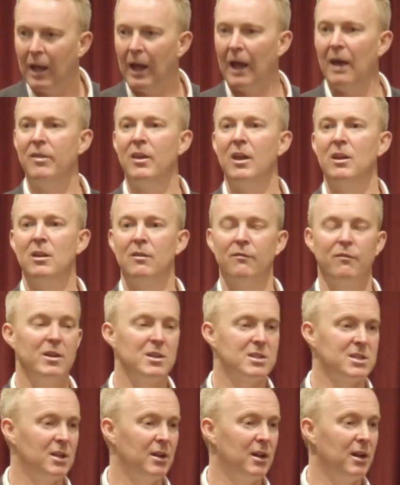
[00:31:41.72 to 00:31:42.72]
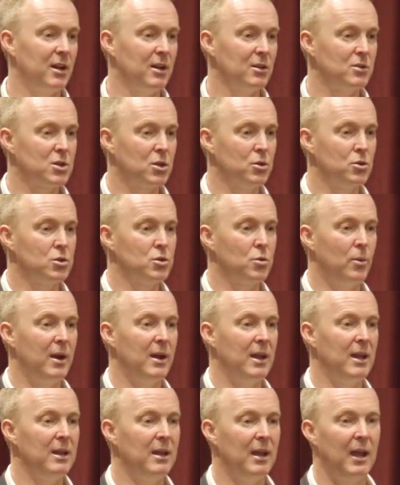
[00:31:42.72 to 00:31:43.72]
and then you've listed it at
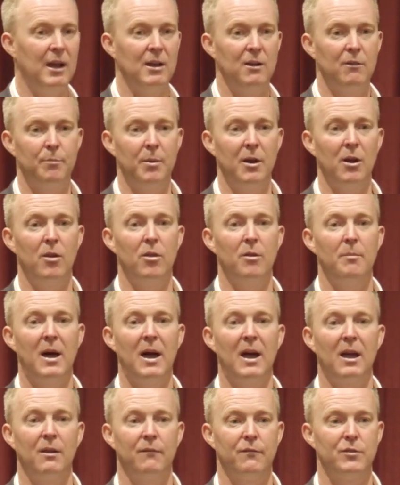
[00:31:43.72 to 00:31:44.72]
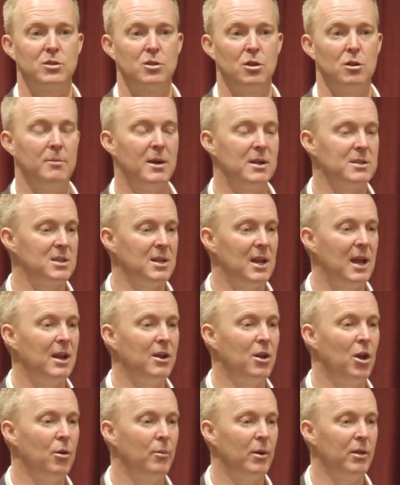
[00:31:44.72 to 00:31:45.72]
220 and you've been on the market for two months and
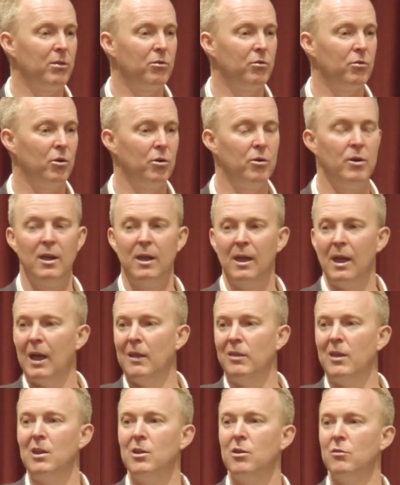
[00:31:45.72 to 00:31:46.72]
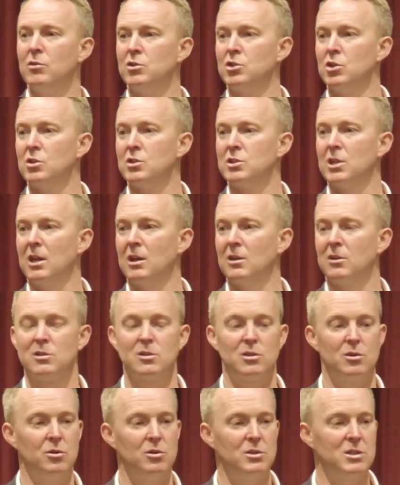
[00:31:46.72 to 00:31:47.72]
had no one through, and then you're reducing it to
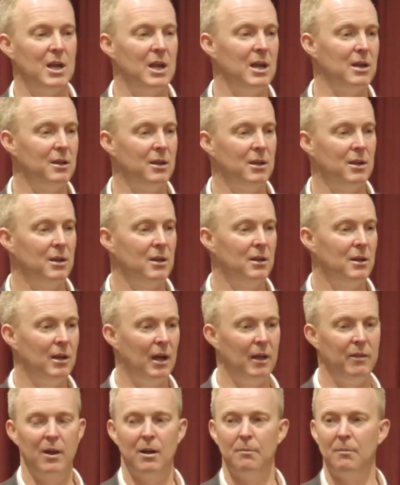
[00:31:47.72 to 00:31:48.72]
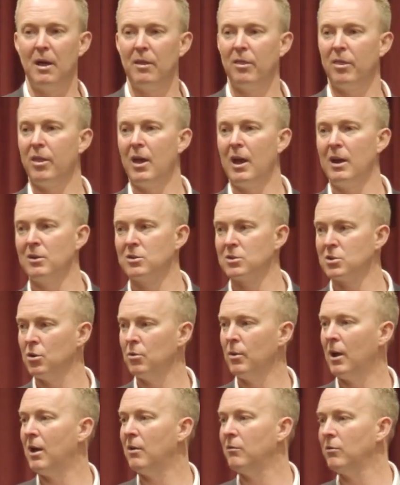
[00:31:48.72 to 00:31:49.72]
210, and then a month later
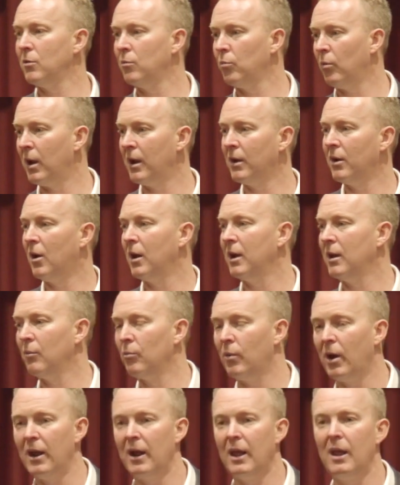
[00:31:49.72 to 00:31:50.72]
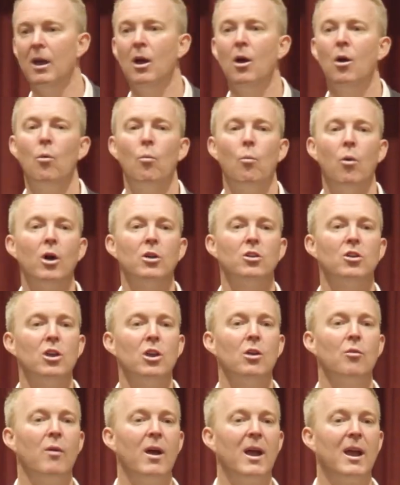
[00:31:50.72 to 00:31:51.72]
200, 190, 180. What do
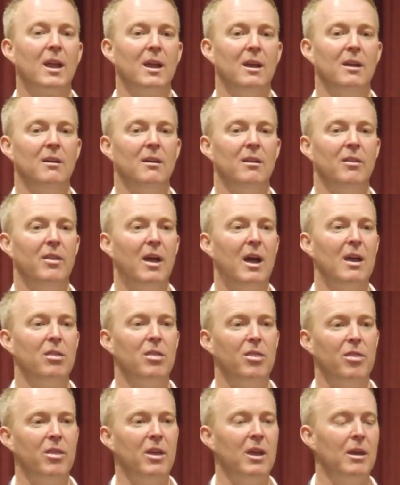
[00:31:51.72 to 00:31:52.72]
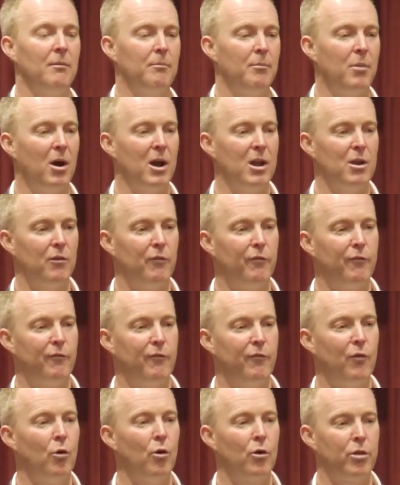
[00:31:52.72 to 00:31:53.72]
you reckon they think by your
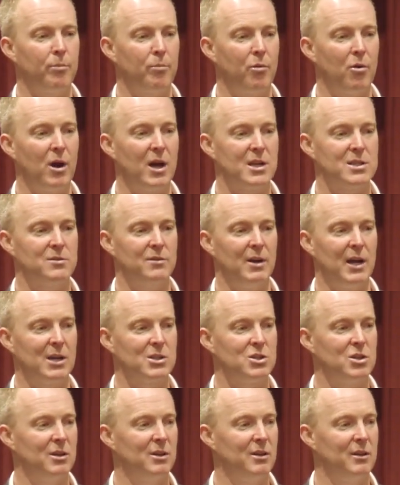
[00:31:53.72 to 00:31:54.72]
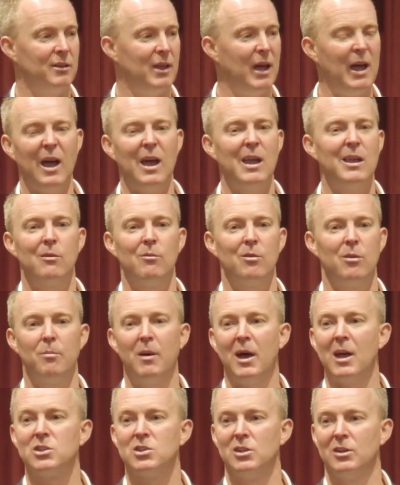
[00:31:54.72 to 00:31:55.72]
fourth price reduction? They hate you with a
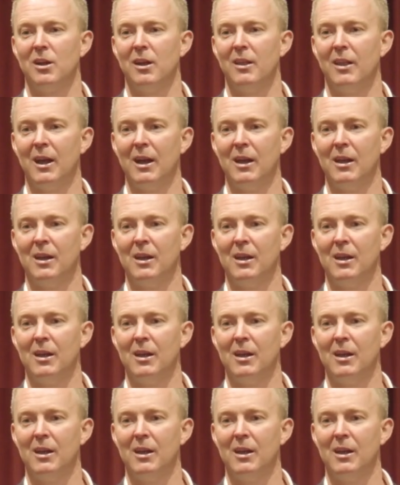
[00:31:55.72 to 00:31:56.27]
passion, don't they?